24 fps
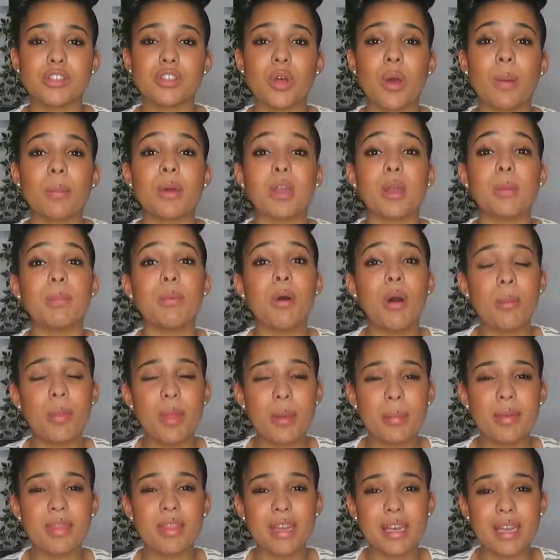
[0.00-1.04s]
so I'm going to pop
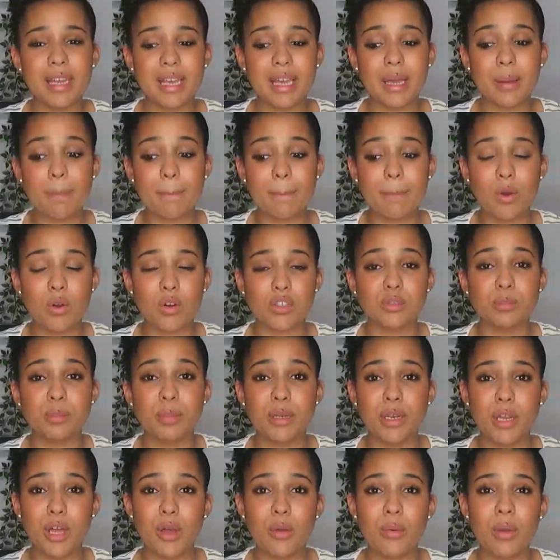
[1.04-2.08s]
them in the link box
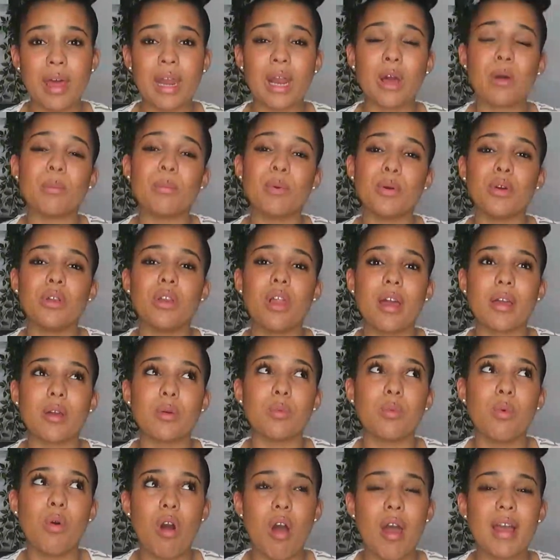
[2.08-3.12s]
below, and I'll put like
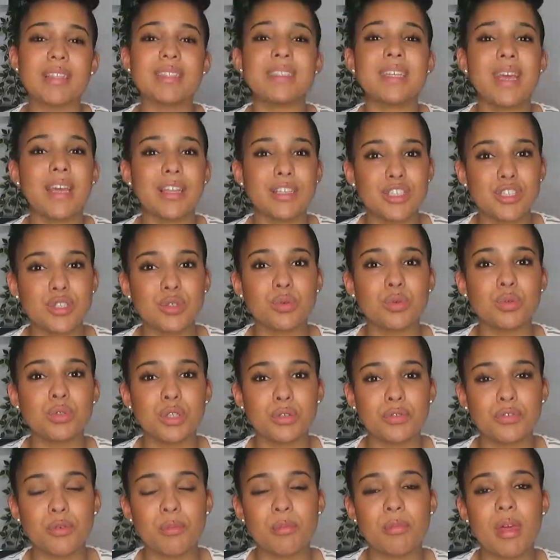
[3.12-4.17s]
what I tend to
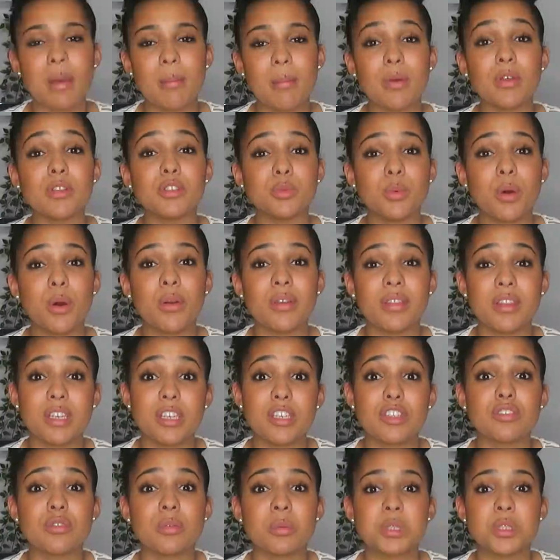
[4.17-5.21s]
order from them as well in the
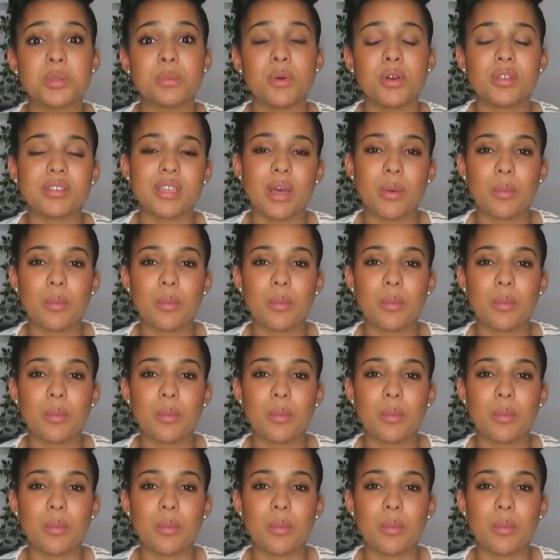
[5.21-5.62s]
description box,